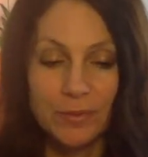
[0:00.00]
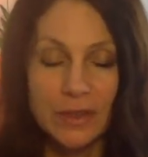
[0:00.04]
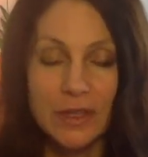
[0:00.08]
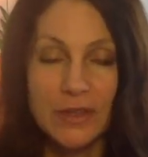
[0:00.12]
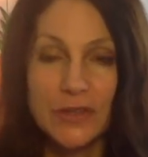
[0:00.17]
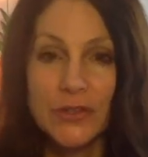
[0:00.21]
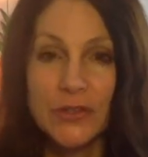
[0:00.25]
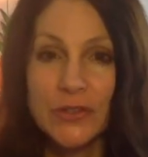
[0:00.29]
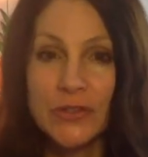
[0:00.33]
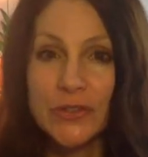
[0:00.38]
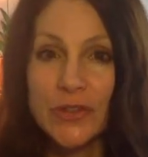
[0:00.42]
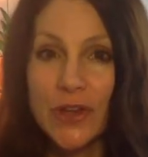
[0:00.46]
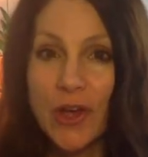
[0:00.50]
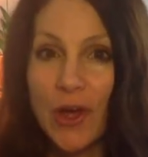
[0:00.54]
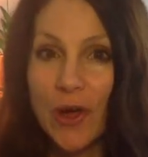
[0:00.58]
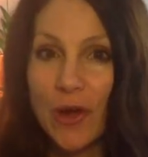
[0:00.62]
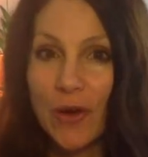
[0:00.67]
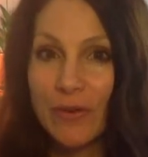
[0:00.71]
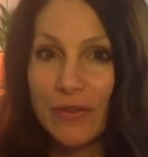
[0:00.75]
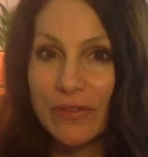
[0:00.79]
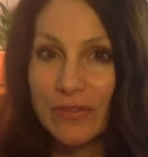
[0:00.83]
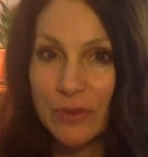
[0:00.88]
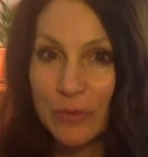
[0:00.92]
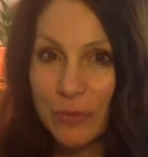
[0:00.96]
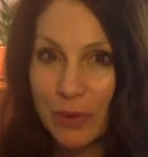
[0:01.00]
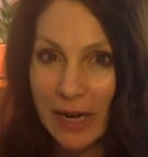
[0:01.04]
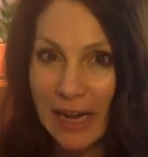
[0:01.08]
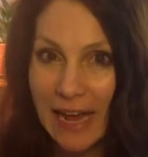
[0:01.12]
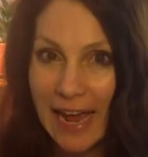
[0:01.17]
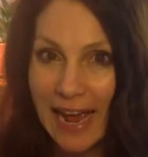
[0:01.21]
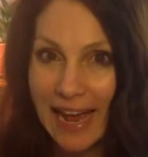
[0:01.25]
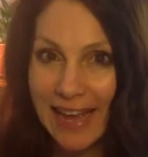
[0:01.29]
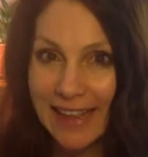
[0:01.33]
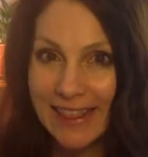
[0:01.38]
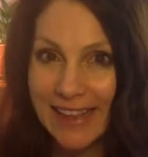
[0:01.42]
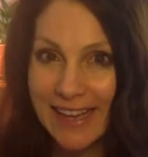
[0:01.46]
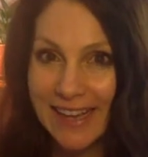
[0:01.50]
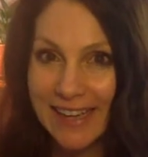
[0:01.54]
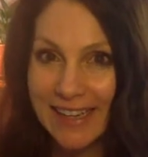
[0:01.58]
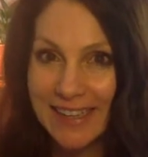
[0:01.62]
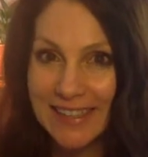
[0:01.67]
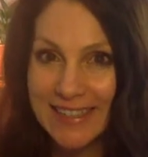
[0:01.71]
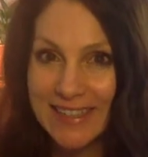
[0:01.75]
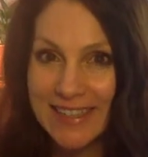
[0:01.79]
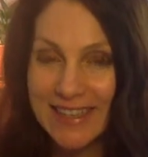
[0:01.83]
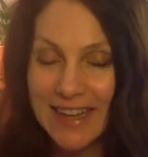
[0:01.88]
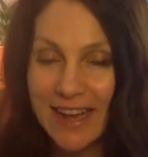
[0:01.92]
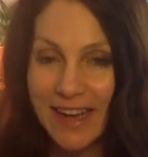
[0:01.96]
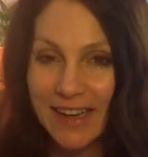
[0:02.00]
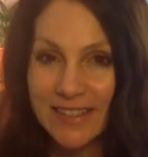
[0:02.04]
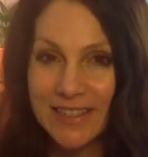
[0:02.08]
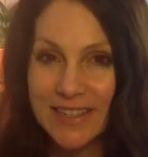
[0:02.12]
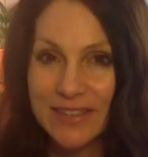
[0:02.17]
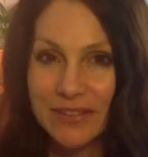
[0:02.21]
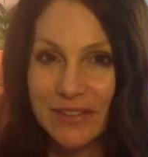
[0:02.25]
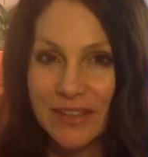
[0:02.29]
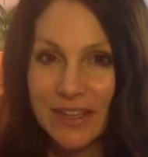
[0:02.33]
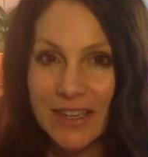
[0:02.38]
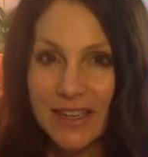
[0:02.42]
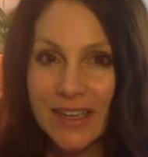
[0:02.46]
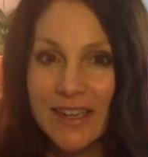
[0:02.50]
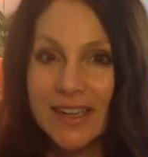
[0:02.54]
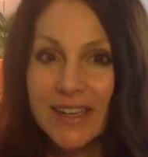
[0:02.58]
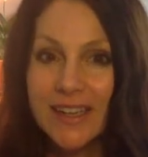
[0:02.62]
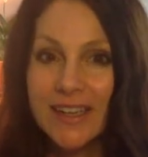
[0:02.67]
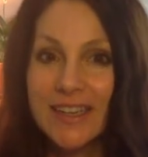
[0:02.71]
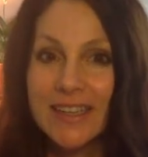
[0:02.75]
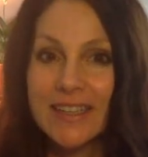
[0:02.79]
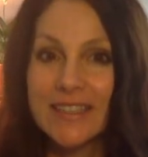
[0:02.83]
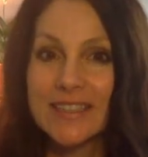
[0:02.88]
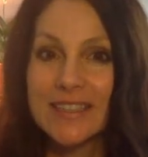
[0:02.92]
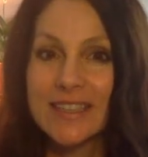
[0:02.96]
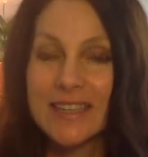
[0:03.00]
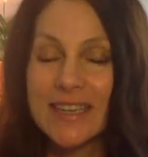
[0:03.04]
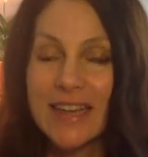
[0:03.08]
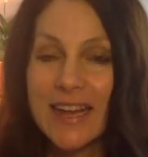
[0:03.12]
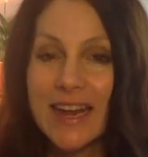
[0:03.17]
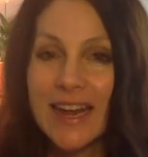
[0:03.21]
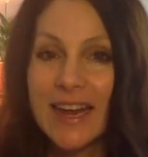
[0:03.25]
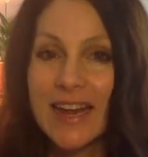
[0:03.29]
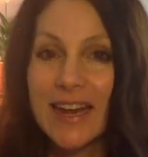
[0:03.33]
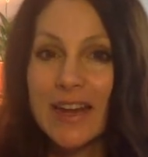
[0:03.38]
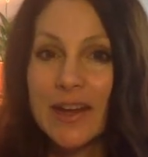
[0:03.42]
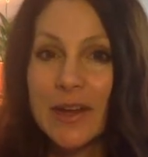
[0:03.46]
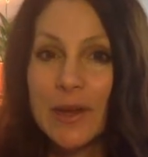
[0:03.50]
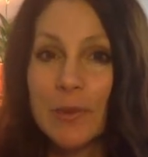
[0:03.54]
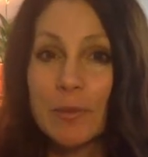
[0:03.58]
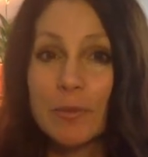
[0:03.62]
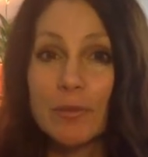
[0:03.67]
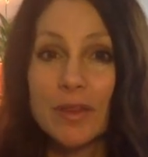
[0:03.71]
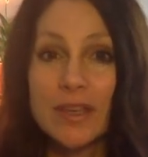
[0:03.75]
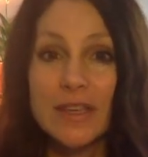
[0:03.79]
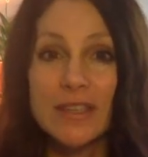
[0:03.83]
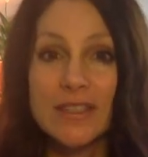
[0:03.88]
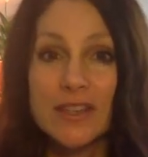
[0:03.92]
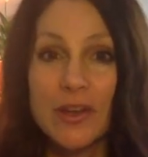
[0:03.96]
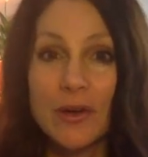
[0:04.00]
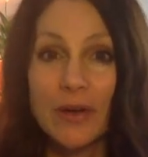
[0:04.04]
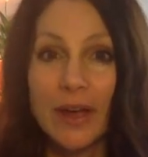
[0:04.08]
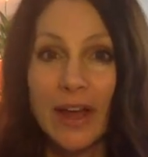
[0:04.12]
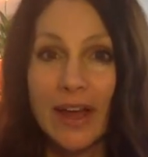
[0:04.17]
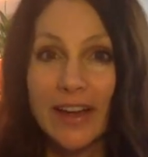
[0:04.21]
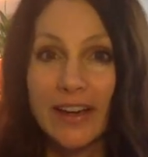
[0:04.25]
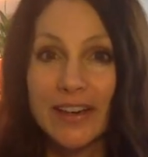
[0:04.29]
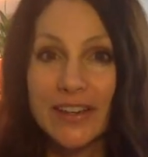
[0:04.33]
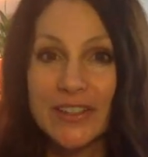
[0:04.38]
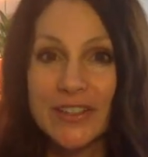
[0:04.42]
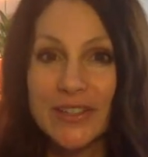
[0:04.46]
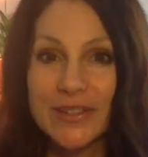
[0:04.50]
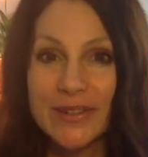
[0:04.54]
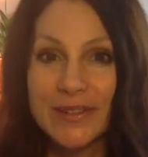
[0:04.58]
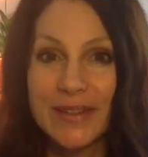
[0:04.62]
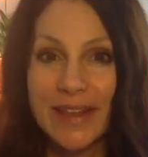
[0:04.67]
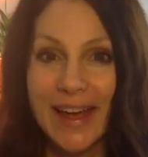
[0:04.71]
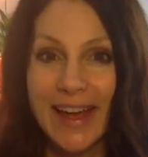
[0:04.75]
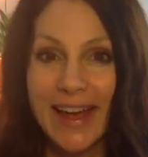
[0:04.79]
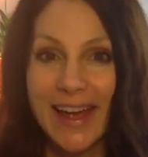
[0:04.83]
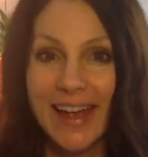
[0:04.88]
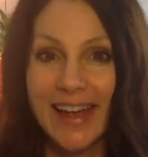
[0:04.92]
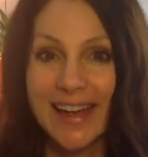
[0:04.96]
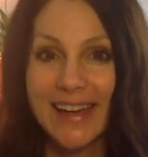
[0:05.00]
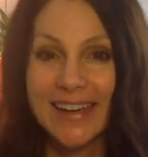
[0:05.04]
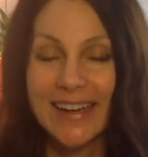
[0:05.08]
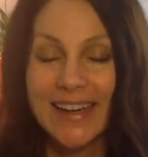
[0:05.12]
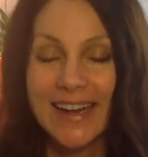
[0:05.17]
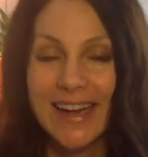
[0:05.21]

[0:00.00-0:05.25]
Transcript: So if you want to add that into the activity today, please go ahead and do that.